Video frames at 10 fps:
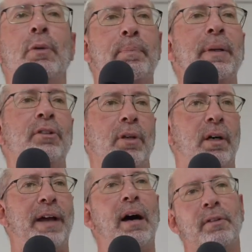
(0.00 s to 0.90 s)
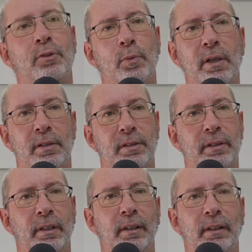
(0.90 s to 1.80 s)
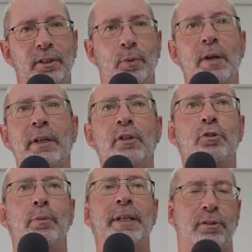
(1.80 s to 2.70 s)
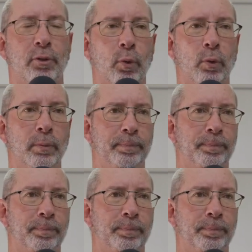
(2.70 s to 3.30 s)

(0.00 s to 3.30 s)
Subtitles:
you a picture of how this works is when we used to be at school.